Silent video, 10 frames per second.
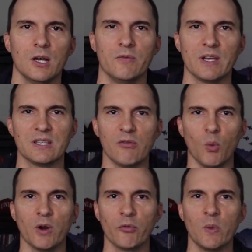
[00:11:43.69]
Hope you guys have a
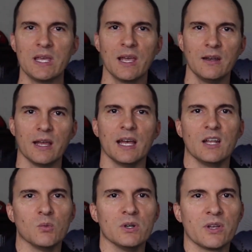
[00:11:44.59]
wonderful weekend
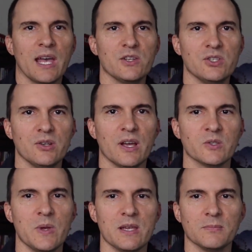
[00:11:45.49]
and we'll catch you
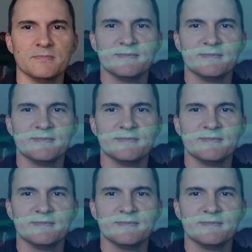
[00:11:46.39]
next week.